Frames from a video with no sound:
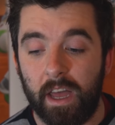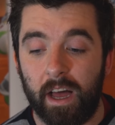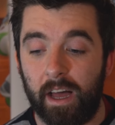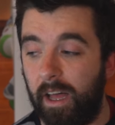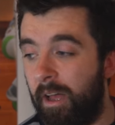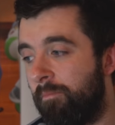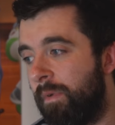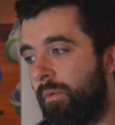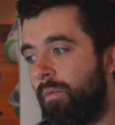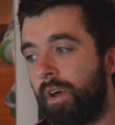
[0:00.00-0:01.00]
Um,
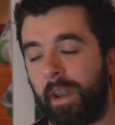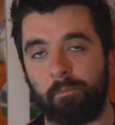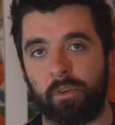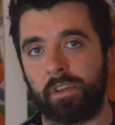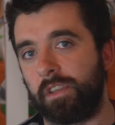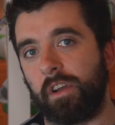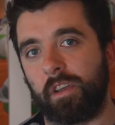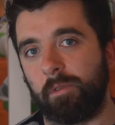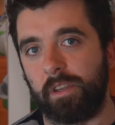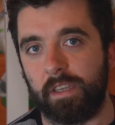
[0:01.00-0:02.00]
what I'm going to talk
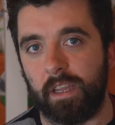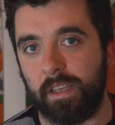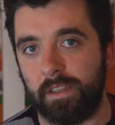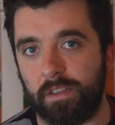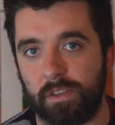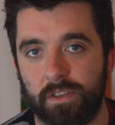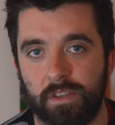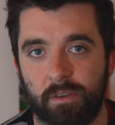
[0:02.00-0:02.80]
about today is just